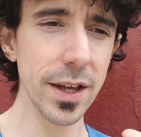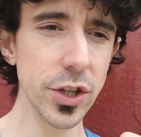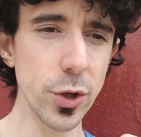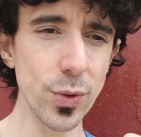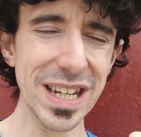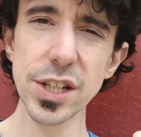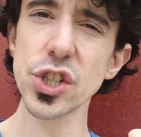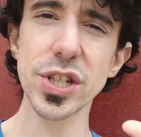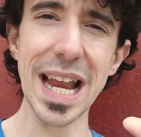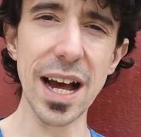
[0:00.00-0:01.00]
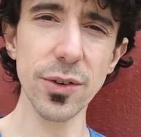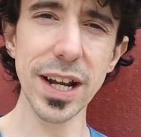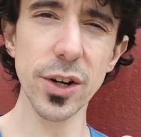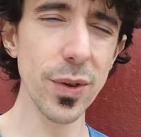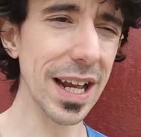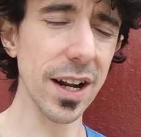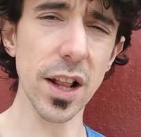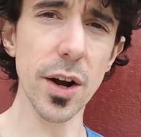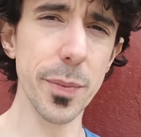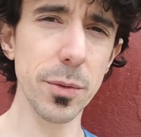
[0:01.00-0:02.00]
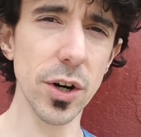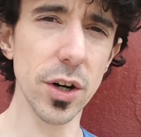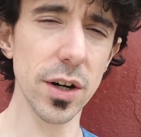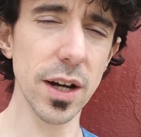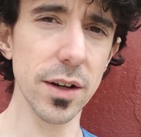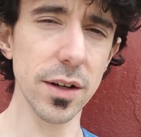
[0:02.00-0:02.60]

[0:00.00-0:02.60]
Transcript: you niche down, I know that a lot of people are